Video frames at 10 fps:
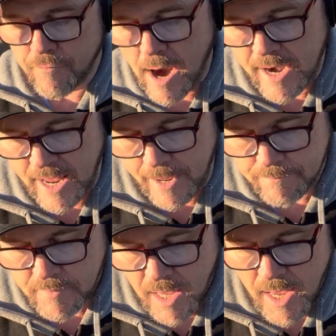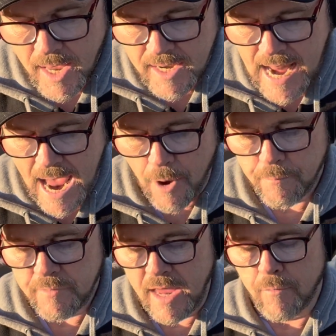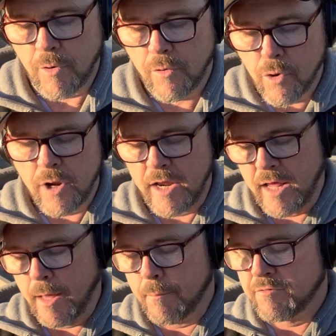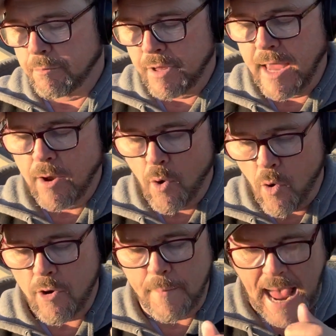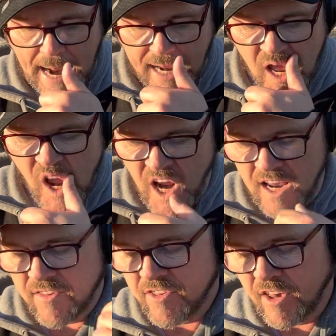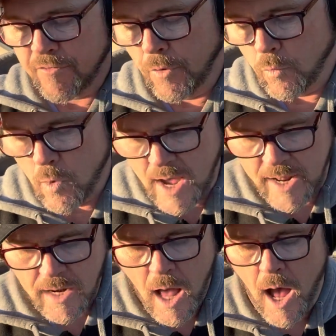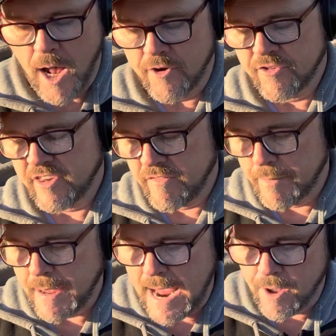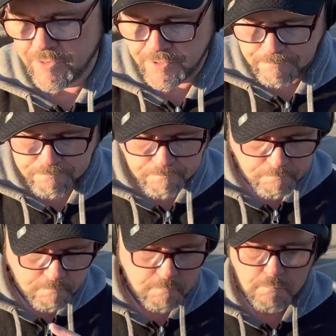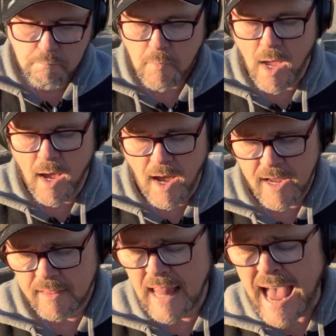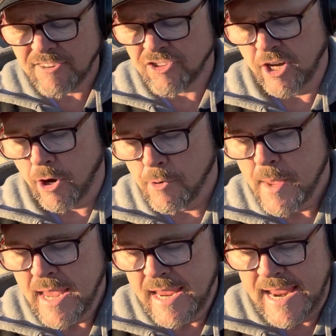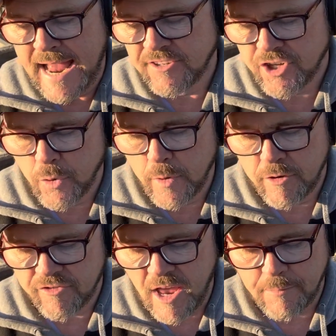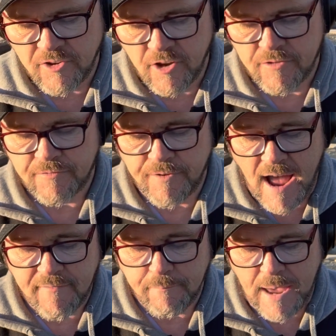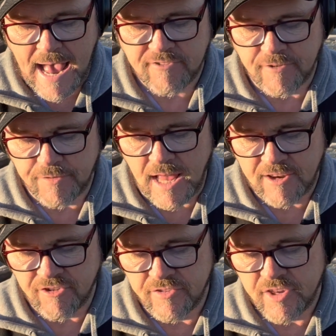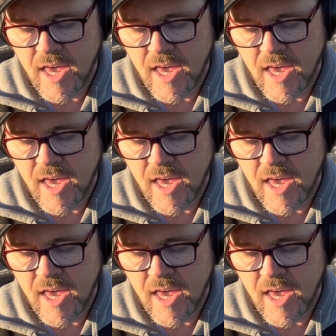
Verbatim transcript: Friday. Now, they recruited him to play cornerback. He's 6'1, 170 pounds, uh, last year, he had two interceptions, five pass deflections.